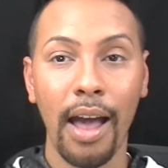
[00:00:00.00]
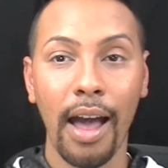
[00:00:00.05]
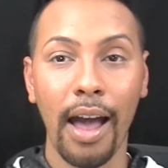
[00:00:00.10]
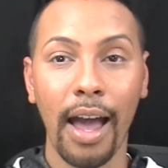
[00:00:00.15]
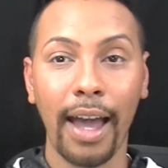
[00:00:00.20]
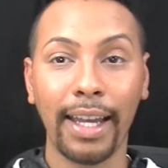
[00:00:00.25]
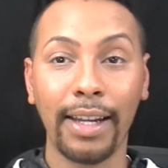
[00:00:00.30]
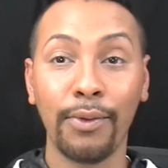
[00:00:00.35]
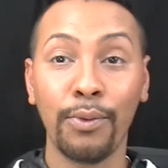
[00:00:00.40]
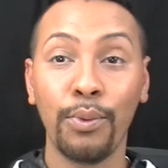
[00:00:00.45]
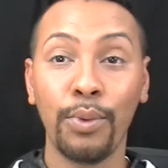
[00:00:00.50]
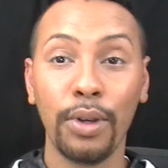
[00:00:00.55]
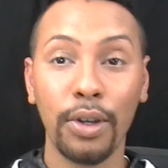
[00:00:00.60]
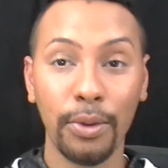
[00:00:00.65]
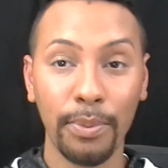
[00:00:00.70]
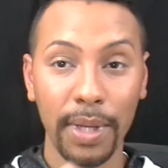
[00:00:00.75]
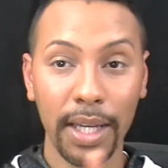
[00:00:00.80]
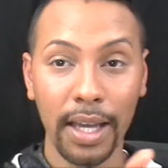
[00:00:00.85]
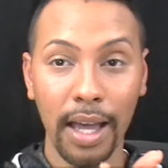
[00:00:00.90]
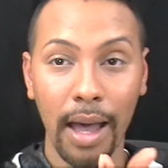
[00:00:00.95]
I
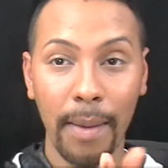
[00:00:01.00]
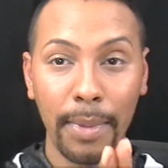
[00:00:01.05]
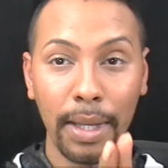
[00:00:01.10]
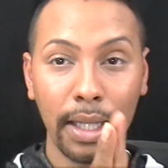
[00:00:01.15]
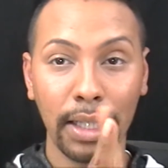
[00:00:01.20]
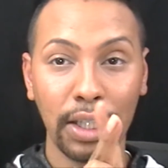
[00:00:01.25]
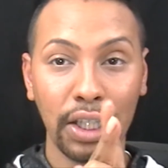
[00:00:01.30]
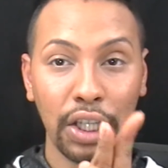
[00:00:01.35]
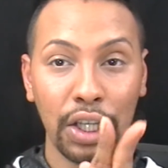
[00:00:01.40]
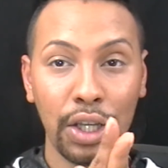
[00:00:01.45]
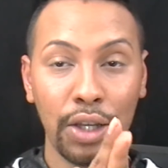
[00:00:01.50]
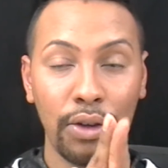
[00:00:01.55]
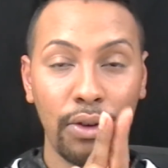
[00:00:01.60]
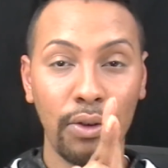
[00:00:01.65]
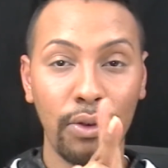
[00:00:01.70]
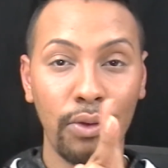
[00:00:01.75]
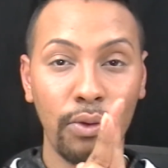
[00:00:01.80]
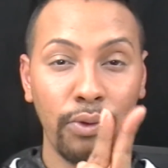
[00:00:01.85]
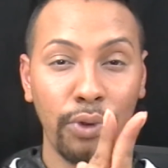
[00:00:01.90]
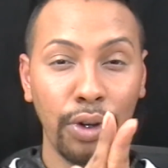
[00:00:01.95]
will be coming to
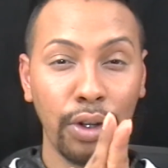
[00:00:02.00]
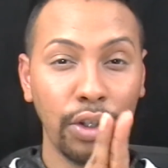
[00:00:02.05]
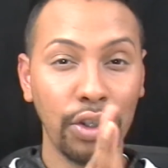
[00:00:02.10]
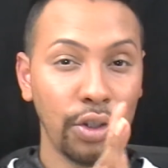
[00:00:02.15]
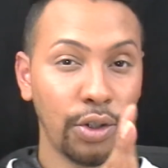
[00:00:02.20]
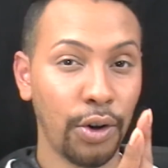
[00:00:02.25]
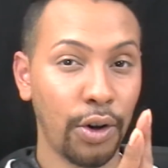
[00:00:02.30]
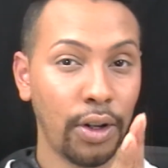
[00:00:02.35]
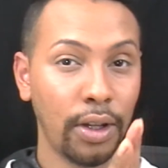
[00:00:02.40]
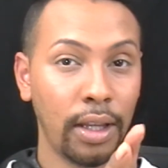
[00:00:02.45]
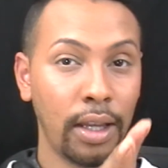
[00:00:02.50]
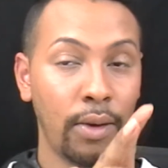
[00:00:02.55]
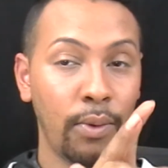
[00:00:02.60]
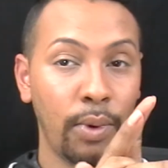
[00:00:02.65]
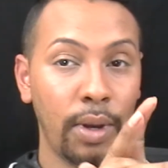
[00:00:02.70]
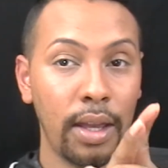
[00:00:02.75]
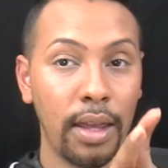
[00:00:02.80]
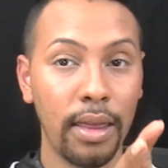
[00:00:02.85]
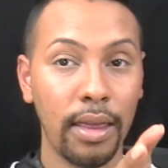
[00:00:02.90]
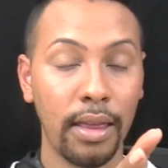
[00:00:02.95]
you real shortly
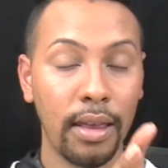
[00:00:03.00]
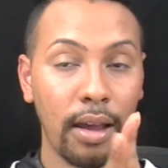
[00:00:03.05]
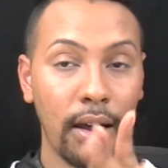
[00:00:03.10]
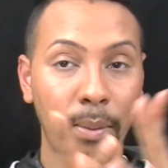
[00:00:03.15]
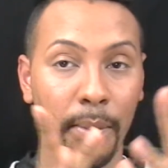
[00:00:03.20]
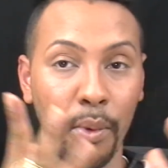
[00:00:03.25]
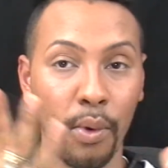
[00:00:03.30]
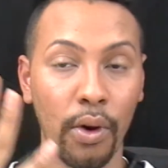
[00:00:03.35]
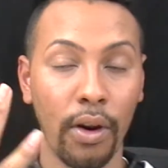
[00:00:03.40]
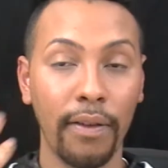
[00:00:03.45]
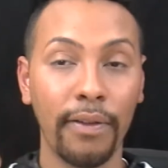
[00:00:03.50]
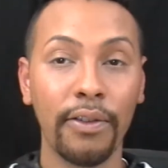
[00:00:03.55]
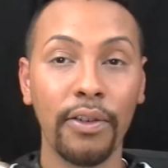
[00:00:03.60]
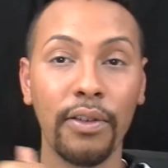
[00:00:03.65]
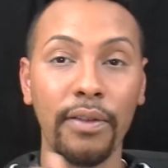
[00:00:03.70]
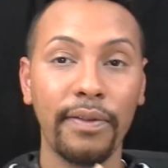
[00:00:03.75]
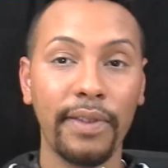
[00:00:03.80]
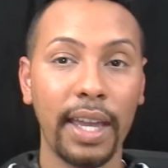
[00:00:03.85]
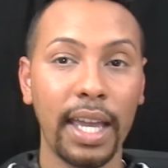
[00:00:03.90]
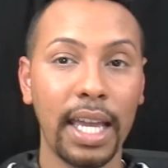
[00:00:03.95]
with a more
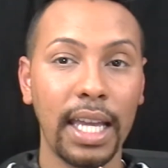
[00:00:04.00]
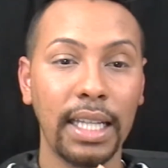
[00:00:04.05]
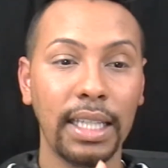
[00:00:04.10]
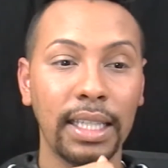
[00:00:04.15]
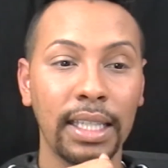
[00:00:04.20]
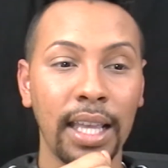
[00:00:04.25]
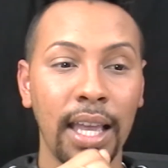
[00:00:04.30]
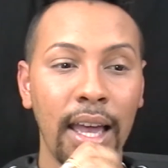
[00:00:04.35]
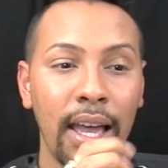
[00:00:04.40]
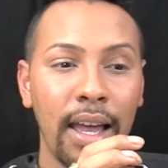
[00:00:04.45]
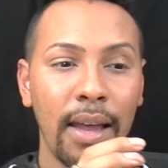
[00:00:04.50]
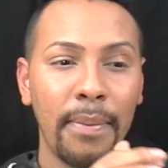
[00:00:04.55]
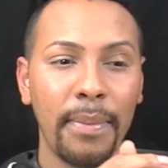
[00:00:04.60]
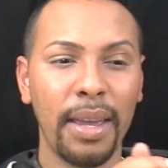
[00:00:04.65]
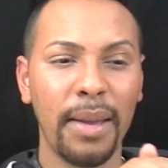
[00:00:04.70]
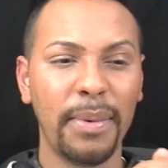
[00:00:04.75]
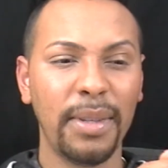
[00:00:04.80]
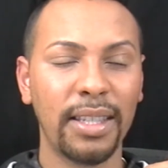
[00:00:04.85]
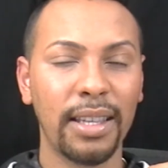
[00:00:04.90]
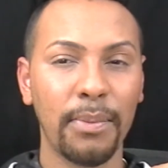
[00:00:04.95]
full face,
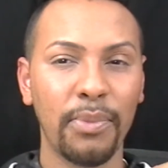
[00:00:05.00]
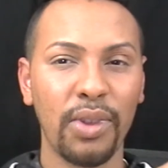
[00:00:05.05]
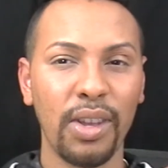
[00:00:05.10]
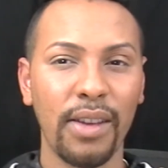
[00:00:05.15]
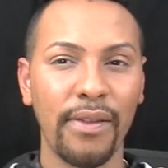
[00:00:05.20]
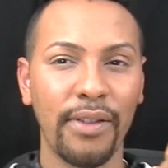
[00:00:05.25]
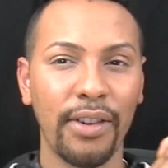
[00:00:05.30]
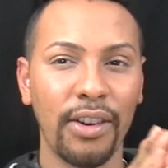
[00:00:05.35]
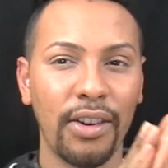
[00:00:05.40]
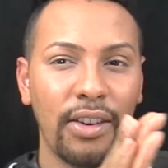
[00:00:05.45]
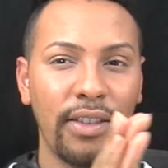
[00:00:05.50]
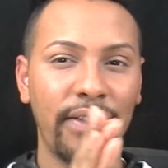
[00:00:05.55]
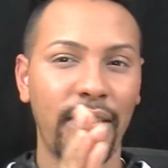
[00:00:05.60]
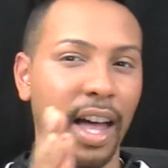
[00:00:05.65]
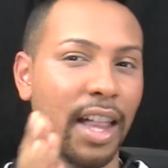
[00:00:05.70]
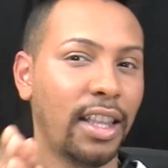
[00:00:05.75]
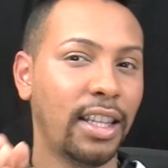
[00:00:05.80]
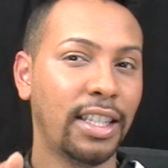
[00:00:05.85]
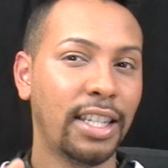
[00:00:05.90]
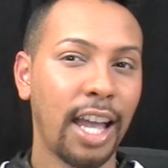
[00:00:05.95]
maybe something for
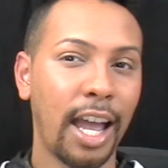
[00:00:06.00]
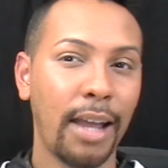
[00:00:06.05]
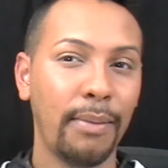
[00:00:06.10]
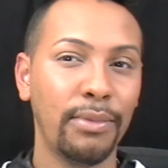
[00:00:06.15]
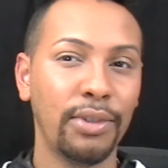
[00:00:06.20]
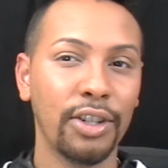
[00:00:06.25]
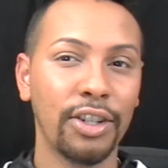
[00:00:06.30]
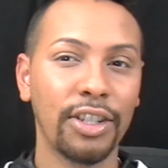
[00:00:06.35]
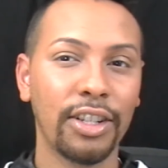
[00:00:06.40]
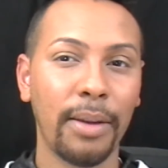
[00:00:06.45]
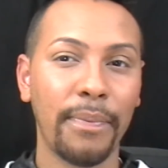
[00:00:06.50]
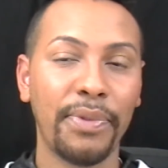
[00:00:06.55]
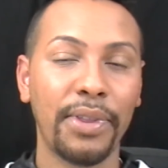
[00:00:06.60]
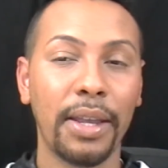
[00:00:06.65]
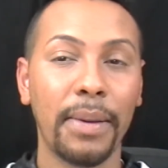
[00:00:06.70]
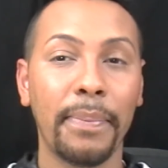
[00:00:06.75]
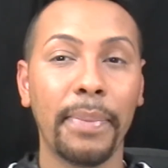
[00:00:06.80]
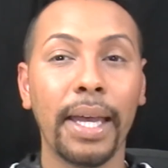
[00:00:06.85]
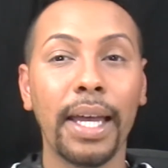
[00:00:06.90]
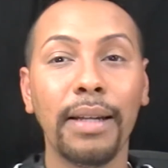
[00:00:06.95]
Valentine's or
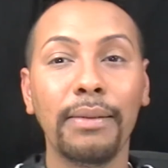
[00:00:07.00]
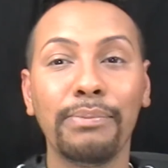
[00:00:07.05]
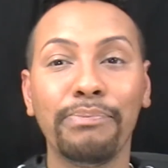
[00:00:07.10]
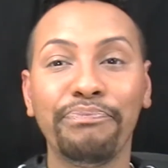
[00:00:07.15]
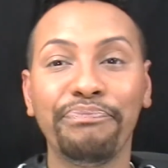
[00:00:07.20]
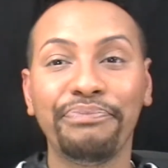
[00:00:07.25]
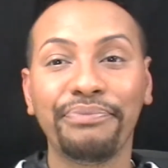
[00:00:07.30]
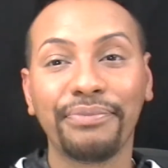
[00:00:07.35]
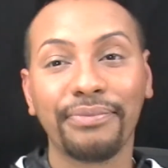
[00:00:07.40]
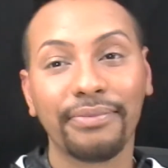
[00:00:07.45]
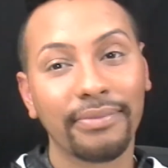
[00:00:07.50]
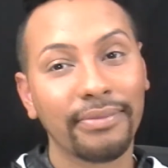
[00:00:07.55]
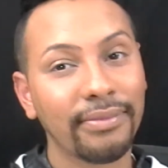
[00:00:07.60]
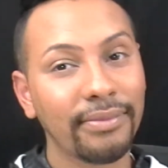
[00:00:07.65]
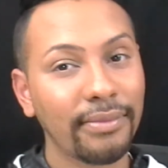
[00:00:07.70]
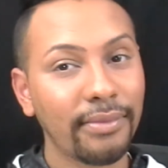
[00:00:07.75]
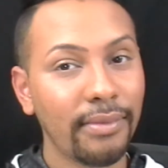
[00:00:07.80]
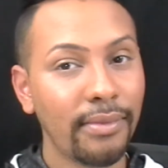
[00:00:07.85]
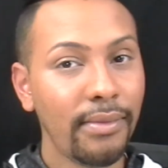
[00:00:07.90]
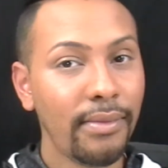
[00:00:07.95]
something, but
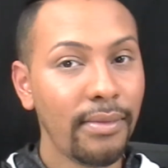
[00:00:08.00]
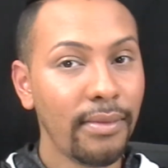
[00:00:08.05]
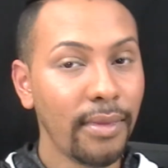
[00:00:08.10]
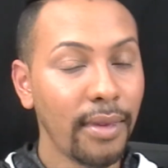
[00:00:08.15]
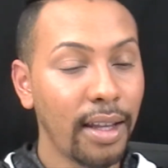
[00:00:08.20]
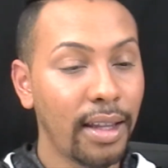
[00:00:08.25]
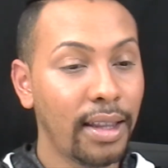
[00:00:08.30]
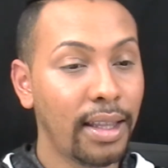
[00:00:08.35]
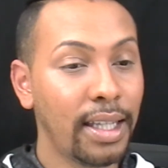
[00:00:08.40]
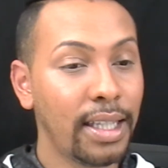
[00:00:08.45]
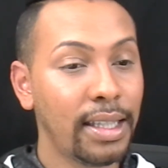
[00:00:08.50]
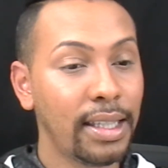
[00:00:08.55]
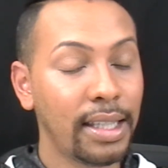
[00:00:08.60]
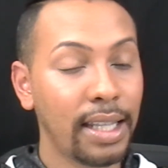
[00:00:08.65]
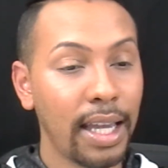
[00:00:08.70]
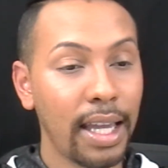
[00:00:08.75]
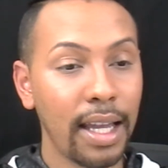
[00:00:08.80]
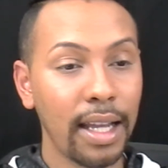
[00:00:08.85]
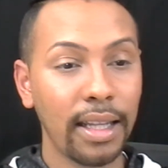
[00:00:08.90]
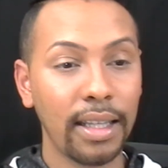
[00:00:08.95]
this is
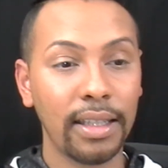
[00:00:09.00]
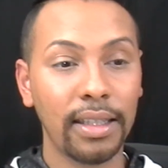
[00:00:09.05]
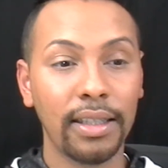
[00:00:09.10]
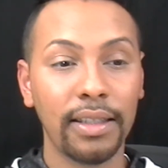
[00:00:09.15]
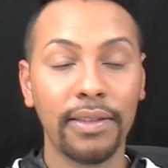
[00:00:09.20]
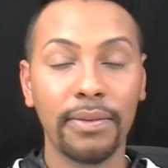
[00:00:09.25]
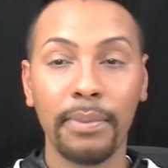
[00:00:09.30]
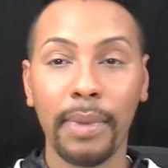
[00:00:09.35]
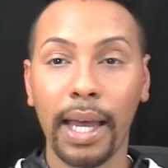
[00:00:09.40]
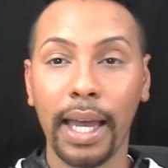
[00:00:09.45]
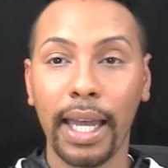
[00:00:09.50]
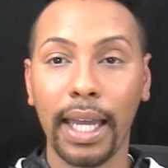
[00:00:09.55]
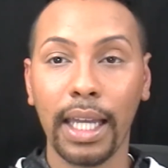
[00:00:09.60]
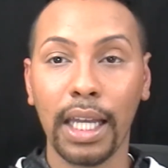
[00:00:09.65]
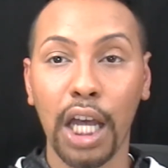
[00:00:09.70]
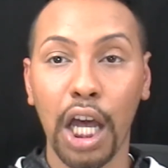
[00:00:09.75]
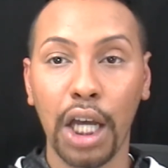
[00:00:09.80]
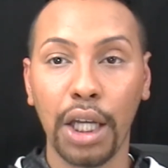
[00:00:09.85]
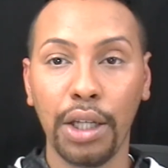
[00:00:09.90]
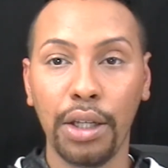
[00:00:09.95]
it. This is
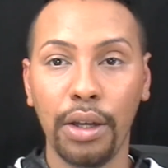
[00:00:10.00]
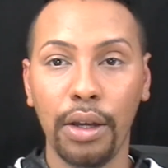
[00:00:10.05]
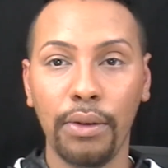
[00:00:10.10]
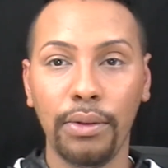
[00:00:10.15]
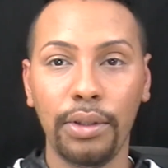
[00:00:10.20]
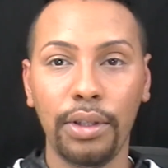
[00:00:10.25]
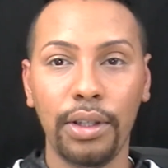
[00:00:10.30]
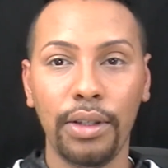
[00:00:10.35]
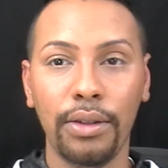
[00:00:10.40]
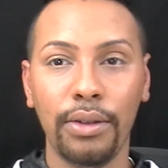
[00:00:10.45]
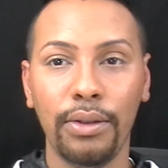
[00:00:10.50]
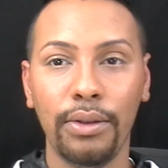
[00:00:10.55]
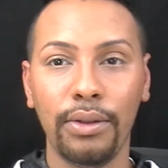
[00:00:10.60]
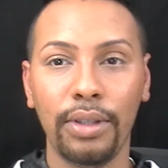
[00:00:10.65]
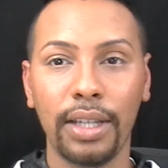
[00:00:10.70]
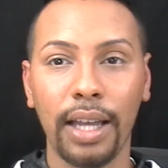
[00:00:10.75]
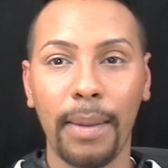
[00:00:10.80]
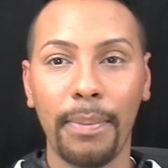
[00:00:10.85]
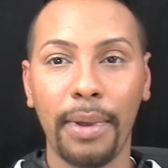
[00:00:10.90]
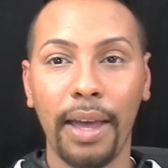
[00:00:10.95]
my go-to
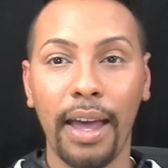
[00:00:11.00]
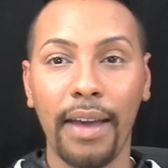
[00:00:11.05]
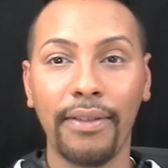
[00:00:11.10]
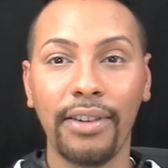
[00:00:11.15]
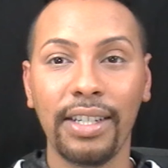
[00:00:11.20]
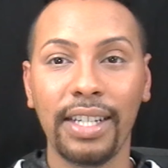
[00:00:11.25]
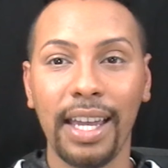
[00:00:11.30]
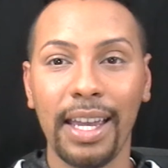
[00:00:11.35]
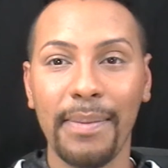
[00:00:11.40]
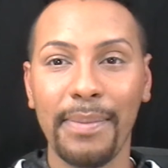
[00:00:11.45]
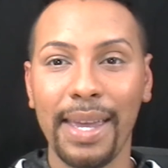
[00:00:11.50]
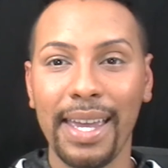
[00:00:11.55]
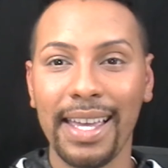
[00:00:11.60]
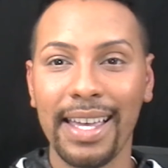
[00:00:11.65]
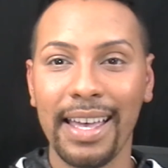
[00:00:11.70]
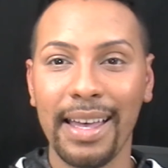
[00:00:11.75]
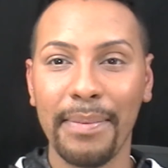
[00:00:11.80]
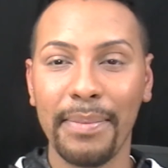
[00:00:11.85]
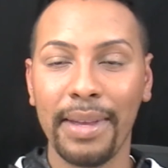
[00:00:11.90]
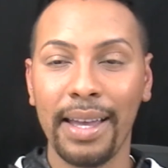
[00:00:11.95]
type of everyday
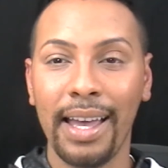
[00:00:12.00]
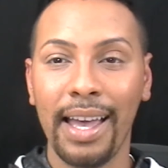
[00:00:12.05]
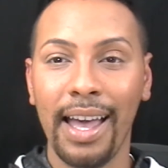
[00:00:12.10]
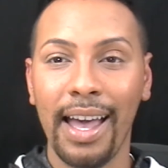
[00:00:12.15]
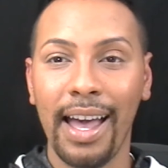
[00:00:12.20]
makeup.